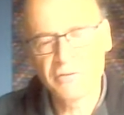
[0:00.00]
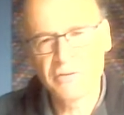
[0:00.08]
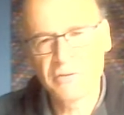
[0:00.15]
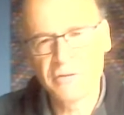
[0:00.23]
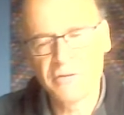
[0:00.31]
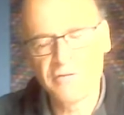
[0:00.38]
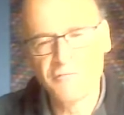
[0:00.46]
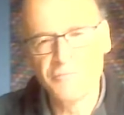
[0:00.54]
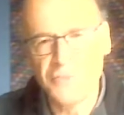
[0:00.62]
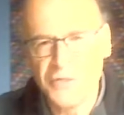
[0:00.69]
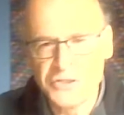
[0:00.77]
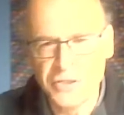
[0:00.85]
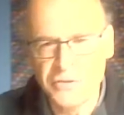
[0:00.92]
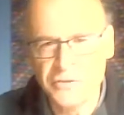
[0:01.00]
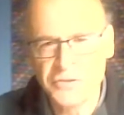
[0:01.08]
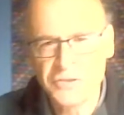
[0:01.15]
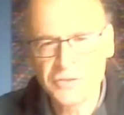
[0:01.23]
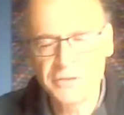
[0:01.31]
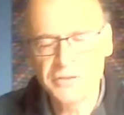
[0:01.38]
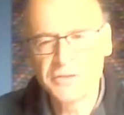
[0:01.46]
of British
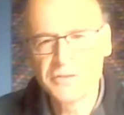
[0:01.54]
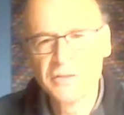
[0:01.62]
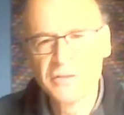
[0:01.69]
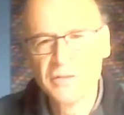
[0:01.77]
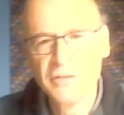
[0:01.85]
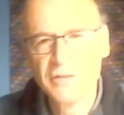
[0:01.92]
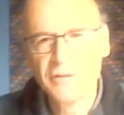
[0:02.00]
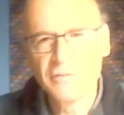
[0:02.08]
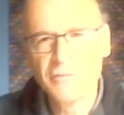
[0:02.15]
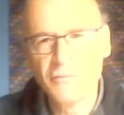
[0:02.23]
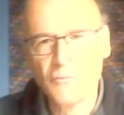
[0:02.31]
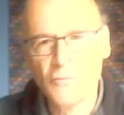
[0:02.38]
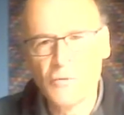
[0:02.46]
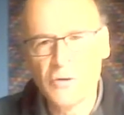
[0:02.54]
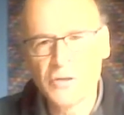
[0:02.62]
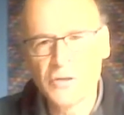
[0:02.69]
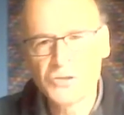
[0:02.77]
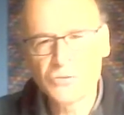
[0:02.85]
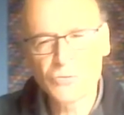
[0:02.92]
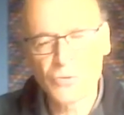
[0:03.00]
industries,
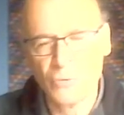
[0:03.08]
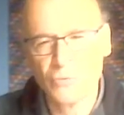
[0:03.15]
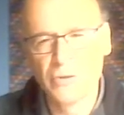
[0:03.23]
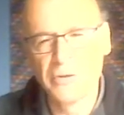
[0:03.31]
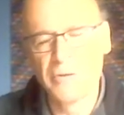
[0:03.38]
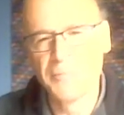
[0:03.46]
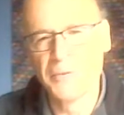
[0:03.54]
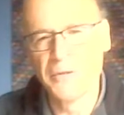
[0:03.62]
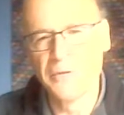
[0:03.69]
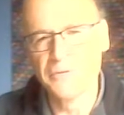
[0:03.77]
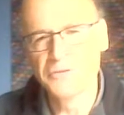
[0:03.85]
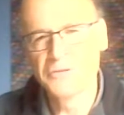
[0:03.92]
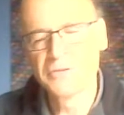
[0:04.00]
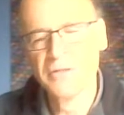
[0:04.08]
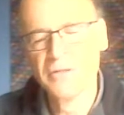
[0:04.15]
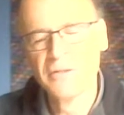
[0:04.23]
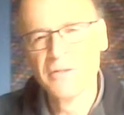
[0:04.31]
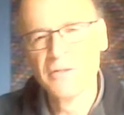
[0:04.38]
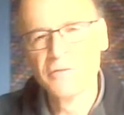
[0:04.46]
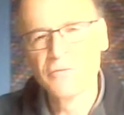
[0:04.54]
was totally opposed
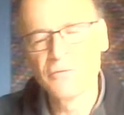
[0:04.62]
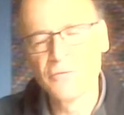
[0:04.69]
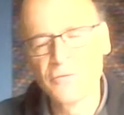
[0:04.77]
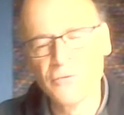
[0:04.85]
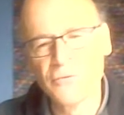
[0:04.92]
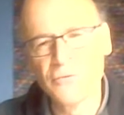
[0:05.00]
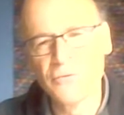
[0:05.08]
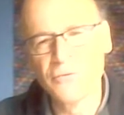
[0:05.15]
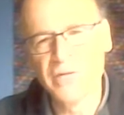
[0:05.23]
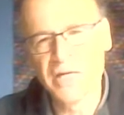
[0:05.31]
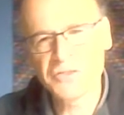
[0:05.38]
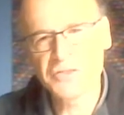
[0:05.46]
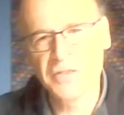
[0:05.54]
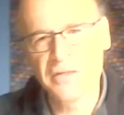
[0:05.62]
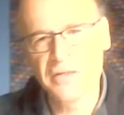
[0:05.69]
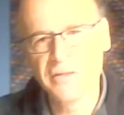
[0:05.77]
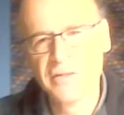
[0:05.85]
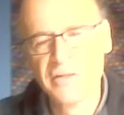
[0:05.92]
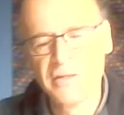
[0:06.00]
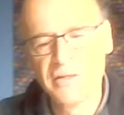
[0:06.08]
to Nasser
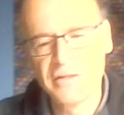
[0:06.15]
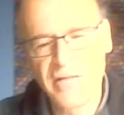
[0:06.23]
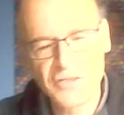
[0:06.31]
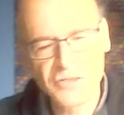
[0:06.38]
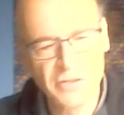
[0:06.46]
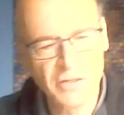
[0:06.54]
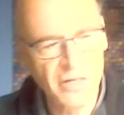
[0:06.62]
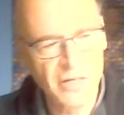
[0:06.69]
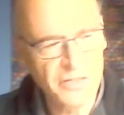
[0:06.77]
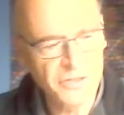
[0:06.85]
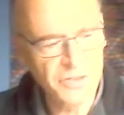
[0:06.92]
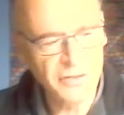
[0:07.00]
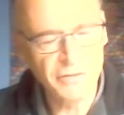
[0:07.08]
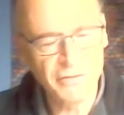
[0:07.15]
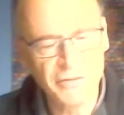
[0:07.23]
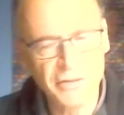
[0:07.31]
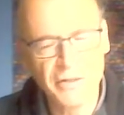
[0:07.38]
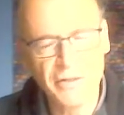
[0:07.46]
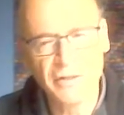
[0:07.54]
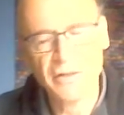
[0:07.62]
nationalizing
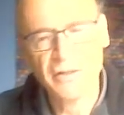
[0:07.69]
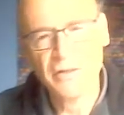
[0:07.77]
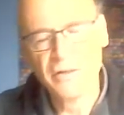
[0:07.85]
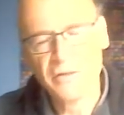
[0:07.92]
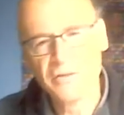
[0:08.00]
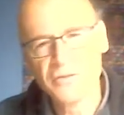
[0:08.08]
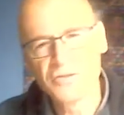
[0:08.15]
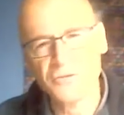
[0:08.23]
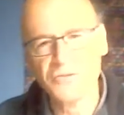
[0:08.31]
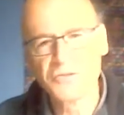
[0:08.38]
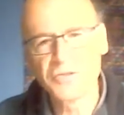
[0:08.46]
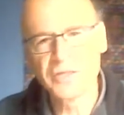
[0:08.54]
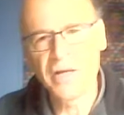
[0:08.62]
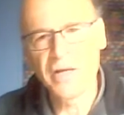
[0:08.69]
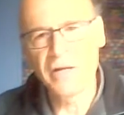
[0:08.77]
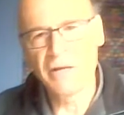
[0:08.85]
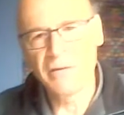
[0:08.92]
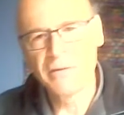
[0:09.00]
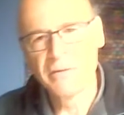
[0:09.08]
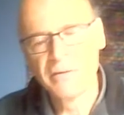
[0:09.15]
the Suez
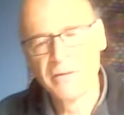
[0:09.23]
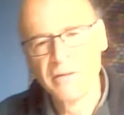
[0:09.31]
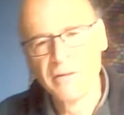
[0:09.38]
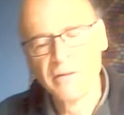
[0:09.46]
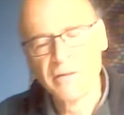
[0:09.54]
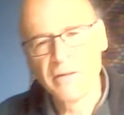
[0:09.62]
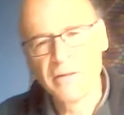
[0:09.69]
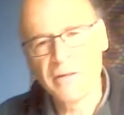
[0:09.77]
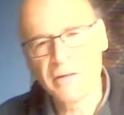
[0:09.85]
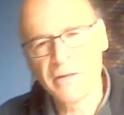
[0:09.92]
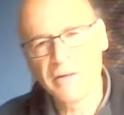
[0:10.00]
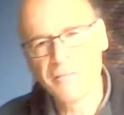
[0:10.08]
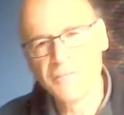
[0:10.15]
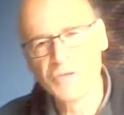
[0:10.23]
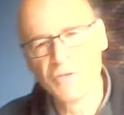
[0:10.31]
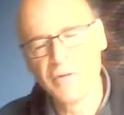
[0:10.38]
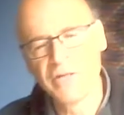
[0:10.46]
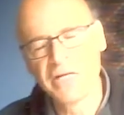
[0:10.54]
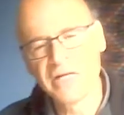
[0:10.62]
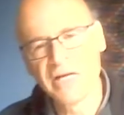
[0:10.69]
Canal. So
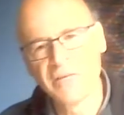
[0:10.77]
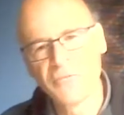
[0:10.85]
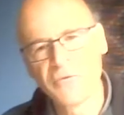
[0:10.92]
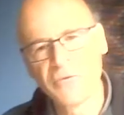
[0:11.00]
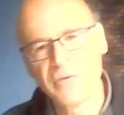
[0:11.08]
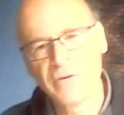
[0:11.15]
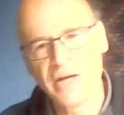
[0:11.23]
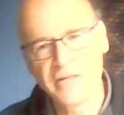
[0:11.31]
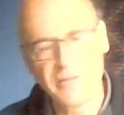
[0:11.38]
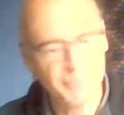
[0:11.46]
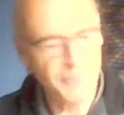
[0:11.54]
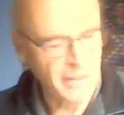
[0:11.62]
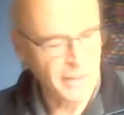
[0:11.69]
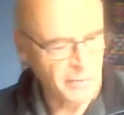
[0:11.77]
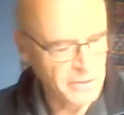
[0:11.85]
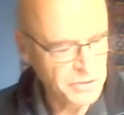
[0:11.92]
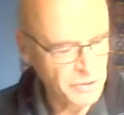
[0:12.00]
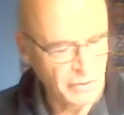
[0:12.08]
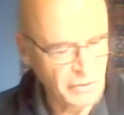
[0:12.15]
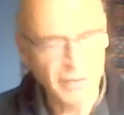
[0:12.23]
when it came to an imperial
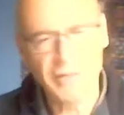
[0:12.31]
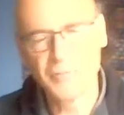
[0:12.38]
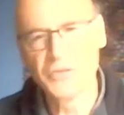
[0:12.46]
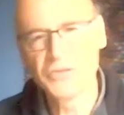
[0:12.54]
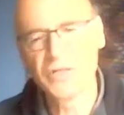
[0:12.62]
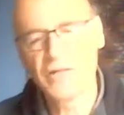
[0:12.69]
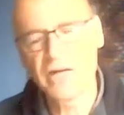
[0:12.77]
issue, a person like